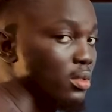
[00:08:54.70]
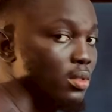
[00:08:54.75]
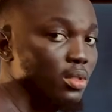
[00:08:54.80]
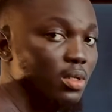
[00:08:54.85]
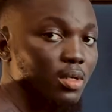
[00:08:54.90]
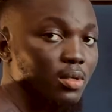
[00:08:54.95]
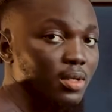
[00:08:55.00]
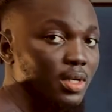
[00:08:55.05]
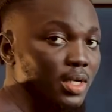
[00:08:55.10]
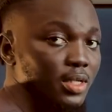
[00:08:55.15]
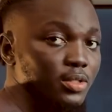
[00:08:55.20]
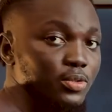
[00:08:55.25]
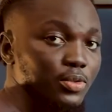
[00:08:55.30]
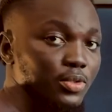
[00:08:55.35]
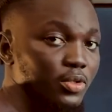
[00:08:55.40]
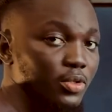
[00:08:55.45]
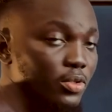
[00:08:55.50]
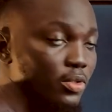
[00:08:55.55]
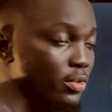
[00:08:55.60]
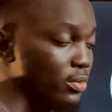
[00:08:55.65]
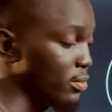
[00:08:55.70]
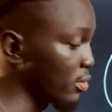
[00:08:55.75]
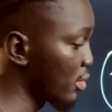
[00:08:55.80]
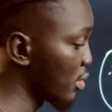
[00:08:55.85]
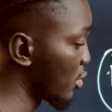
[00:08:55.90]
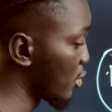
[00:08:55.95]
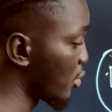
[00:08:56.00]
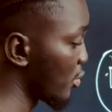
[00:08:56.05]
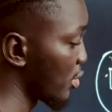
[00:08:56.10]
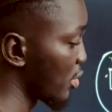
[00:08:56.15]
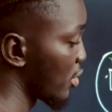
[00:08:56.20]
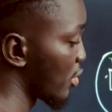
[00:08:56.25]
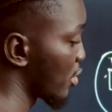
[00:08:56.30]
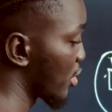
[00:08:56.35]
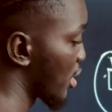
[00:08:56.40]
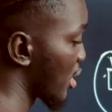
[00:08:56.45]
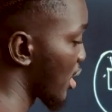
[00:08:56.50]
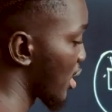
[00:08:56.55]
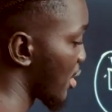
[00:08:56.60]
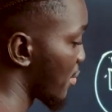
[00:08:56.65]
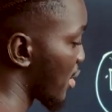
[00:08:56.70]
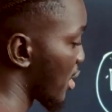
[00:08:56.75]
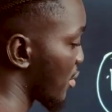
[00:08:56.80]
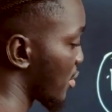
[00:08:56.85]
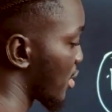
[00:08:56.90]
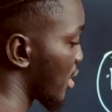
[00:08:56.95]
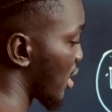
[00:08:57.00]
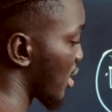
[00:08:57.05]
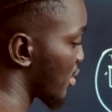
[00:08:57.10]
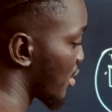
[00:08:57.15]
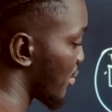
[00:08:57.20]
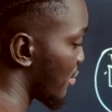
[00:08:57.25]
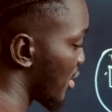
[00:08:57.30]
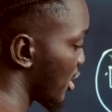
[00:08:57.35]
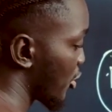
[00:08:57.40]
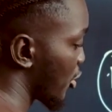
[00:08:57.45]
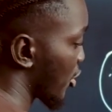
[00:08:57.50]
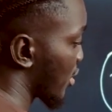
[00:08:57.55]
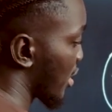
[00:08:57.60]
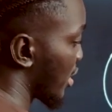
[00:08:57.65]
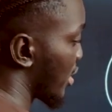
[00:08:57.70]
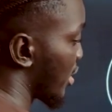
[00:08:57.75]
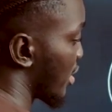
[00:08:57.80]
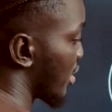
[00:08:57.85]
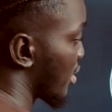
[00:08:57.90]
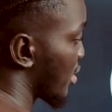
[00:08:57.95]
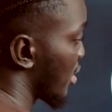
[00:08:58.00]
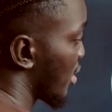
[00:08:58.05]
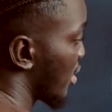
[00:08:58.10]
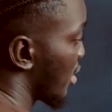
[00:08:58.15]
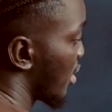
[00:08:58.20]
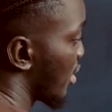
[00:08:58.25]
All right, we don't care about that. The major thing is